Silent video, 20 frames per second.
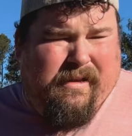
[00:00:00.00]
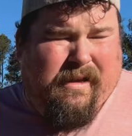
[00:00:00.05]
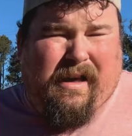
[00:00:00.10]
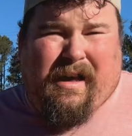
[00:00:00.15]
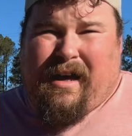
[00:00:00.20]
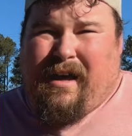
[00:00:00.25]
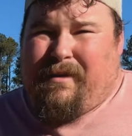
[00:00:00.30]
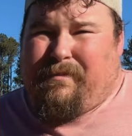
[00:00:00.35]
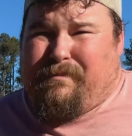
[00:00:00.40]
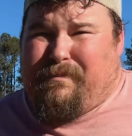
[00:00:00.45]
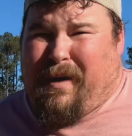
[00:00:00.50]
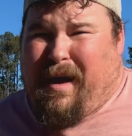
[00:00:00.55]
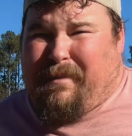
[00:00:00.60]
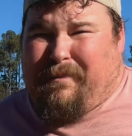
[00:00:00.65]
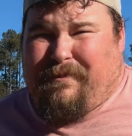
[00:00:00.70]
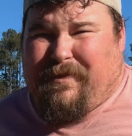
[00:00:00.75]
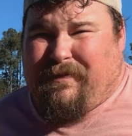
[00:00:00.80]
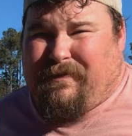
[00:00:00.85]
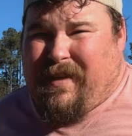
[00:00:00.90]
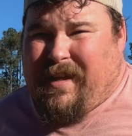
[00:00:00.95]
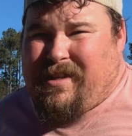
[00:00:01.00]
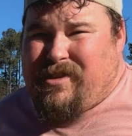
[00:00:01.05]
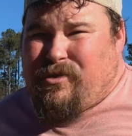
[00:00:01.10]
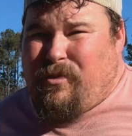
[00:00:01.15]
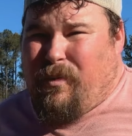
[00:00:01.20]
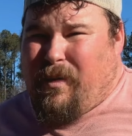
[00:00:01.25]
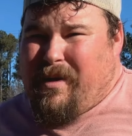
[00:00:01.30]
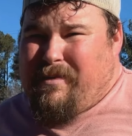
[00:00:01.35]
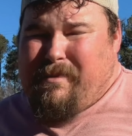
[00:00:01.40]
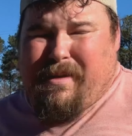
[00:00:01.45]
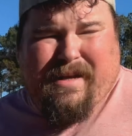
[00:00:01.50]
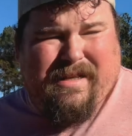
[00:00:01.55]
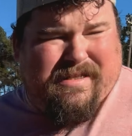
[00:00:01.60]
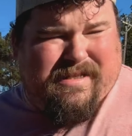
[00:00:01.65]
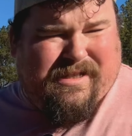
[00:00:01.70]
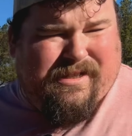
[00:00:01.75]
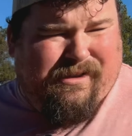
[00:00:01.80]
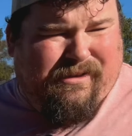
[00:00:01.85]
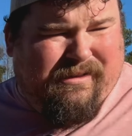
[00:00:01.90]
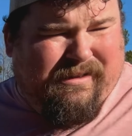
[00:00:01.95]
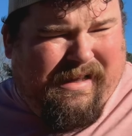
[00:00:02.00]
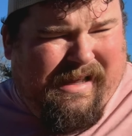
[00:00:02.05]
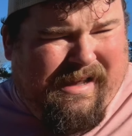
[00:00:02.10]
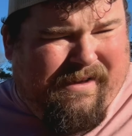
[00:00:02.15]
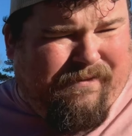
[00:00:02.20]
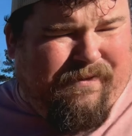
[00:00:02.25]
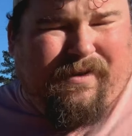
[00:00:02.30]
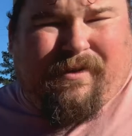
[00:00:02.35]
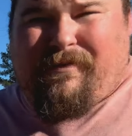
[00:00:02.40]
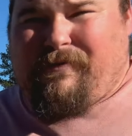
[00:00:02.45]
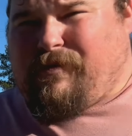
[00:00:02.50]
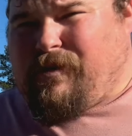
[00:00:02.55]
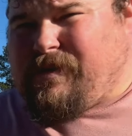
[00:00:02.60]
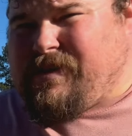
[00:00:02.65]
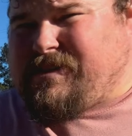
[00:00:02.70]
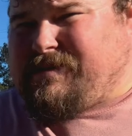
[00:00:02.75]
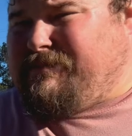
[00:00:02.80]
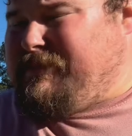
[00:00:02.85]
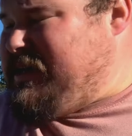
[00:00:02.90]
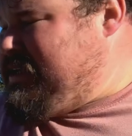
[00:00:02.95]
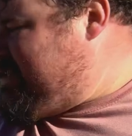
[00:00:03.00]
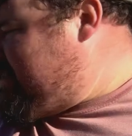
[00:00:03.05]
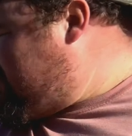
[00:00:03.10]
probably 15, 20 minutes still left for this meat to